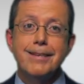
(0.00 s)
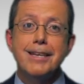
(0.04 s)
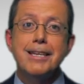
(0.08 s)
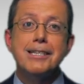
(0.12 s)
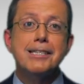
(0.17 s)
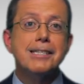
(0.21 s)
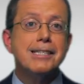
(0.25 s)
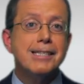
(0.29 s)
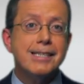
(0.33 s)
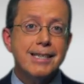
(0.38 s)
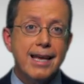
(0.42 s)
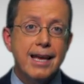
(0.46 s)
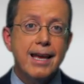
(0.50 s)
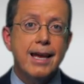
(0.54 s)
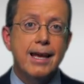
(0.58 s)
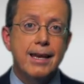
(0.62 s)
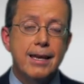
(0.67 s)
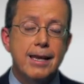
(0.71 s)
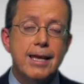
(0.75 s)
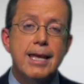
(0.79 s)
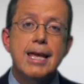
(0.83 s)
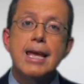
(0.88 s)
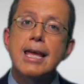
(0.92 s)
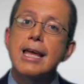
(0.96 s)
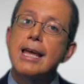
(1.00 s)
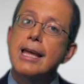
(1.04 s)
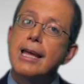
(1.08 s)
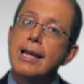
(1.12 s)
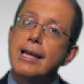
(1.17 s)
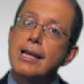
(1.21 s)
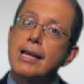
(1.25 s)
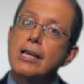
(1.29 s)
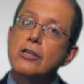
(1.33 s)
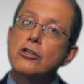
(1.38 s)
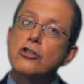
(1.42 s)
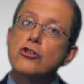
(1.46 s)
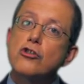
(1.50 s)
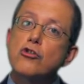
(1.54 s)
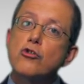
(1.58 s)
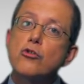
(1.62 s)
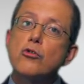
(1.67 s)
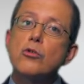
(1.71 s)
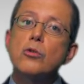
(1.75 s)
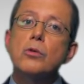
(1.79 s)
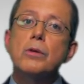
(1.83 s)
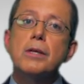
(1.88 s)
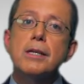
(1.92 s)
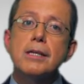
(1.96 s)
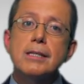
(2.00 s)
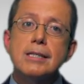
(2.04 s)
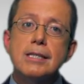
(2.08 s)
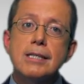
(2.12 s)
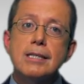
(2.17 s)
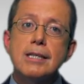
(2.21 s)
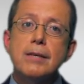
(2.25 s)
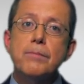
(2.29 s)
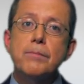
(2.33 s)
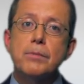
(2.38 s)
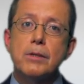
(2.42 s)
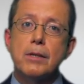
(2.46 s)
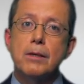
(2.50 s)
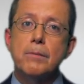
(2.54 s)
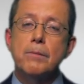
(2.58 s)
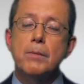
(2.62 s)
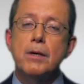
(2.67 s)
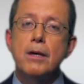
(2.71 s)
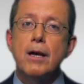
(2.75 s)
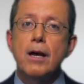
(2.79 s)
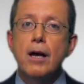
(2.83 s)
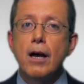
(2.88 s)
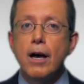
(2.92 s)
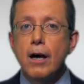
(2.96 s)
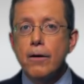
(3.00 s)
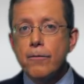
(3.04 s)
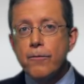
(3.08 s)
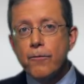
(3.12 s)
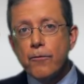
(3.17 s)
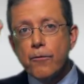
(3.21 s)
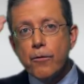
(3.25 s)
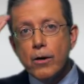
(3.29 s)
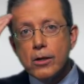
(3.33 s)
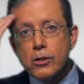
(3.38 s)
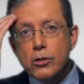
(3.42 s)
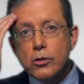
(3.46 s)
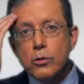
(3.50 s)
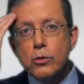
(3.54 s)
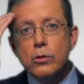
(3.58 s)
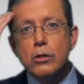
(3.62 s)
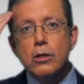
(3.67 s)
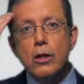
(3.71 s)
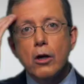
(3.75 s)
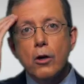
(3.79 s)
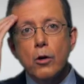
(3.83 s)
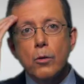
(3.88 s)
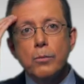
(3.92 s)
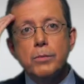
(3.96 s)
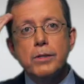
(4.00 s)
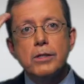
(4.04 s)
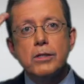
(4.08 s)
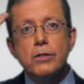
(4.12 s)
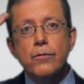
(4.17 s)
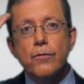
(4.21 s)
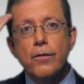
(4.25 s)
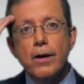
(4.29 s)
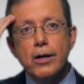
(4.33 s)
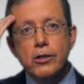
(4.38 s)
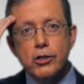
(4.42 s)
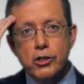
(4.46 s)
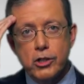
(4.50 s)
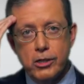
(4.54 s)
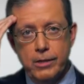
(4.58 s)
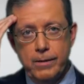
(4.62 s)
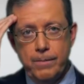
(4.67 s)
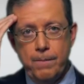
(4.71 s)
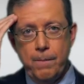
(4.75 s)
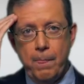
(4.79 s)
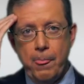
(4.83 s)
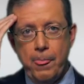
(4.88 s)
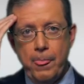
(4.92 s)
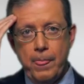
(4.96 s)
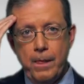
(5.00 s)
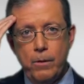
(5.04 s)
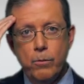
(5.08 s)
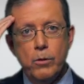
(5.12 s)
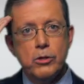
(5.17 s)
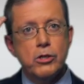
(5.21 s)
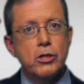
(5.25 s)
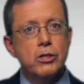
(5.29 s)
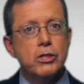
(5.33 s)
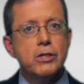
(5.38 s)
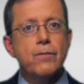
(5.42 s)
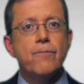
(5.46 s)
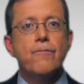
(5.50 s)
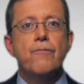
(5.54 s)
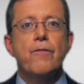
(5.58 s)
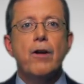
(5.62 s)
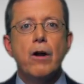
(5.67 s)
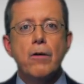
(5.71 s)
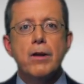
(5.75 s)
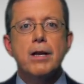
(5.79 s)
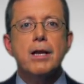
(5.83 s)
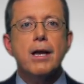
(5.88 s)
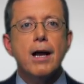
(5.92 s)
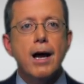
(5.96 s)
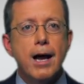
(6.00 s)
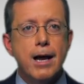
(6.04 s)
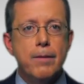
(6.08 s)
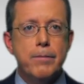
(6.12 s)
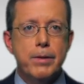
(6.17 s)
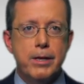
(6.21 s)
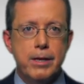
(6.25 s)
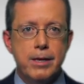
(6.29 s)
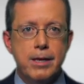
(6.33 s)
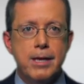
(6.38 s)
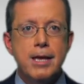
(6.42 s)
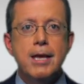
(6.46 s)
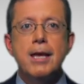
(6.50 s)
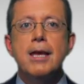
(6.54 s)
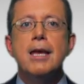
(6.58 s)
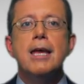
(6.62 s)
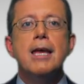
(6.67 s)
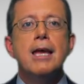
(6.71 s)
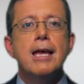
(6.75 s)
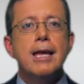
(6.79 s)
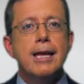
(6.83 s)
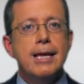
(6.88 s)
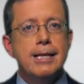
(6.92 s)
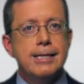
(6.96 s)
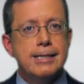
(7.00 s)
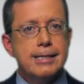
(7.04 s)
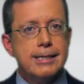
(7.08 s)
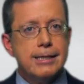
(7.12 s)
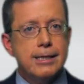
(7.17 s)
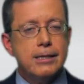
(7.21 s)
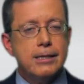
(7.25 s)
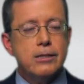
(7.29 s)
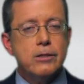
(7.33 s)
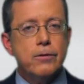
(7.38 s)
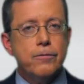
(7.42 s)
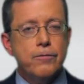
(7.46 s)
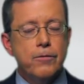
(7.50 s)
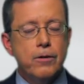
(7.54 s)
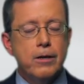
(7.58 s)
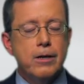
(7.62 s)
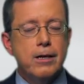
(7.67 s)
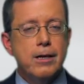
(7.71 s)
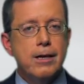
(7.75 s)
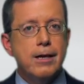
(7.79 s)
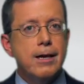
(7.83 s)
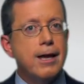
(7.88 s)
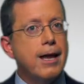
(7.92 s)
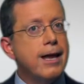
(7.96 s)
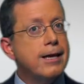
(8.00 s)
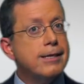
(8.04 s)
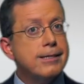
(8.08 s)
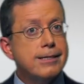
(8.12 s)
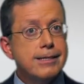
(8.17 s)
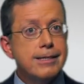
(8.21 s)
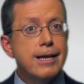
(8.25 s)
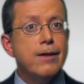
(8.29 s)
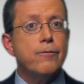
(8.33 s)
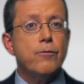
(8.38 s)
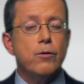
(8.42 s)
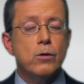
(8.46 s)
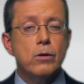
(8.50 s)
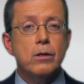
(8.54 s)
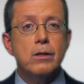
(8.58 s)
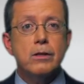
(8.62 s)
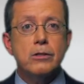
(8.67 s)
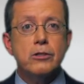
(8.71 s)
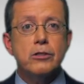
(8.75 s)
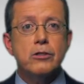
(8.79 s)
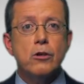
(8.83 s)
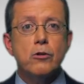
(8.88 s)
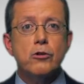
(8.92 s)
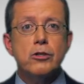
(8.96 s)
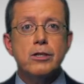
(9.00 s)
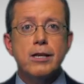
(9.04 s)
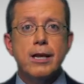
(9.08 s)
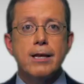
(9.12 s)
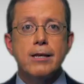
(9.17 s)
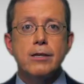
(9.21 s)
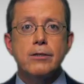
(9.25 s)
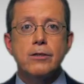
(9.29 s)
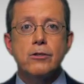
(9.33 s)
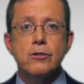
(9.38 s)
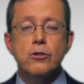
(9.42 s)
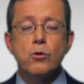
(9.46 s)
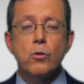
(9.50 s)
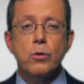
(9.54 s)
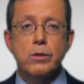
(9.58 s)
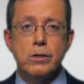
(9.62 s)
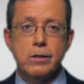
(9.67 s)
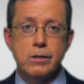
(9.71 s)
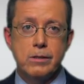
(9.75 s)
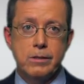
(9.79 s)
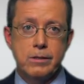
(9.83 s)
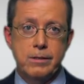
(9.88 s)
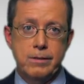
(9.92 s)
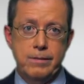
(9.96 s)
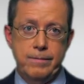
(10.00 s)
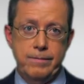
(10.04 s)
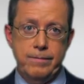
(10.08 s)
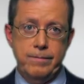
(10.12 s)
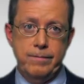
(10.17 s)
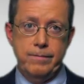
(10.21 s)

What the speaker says: Instead, it's truly a symptom of frontal lobe dysfunction, which is very common in schizophrenia and several associated disorders.